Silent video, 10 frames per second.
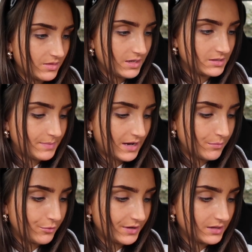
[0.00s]
These bad
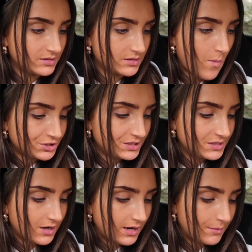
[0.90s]
boys.
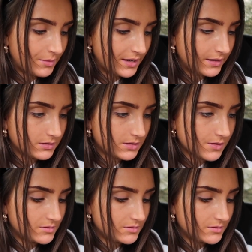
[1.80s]
Cheesy garlic bites.